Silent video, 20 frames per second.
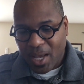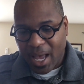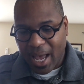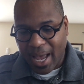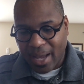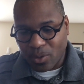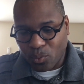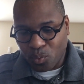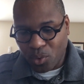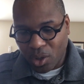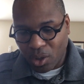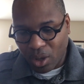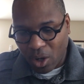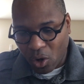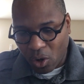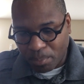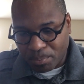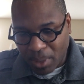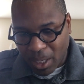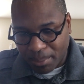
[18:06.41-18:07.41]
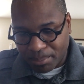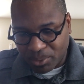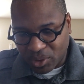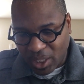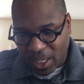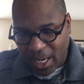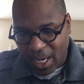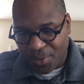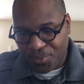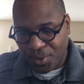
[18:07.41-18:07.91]
and will
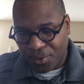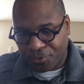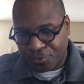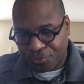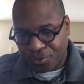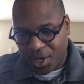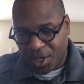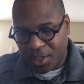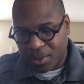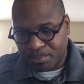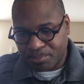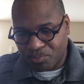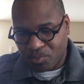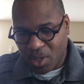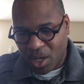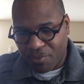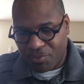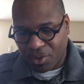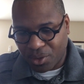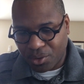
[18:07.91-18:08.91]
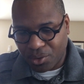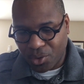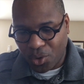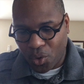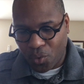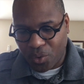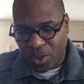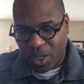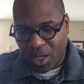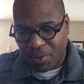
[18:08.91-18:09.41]
obtain the freedom of the
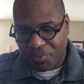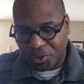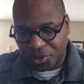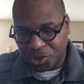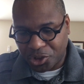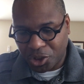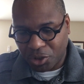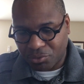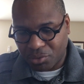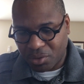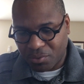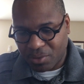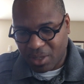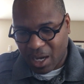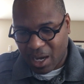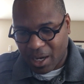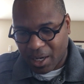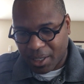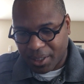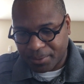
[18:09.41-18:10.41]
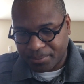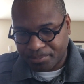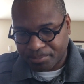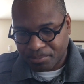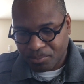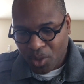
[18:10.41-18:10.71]
glory of the children of God.